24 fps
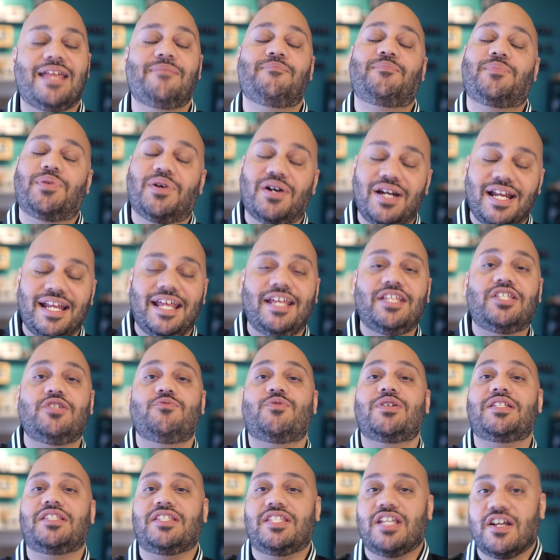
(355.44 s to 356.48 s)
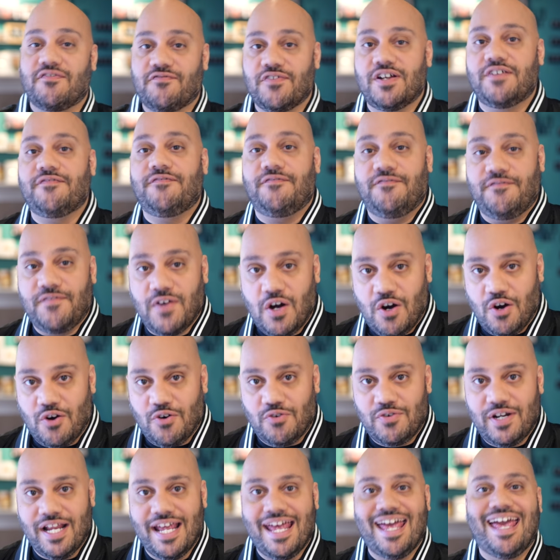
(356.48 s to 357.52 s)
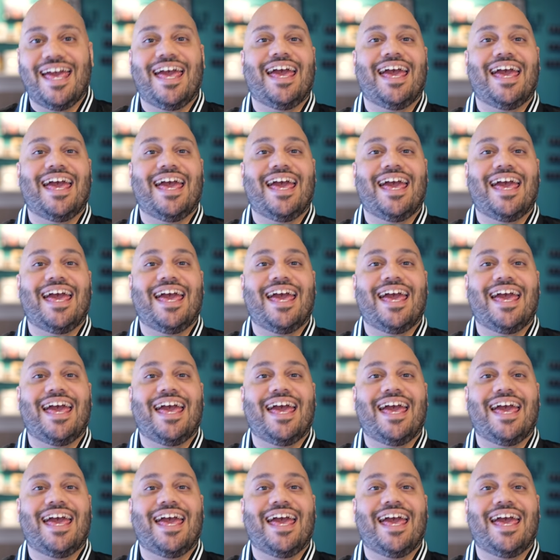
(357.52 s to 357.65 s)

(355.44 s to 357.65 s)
and put it into a different phone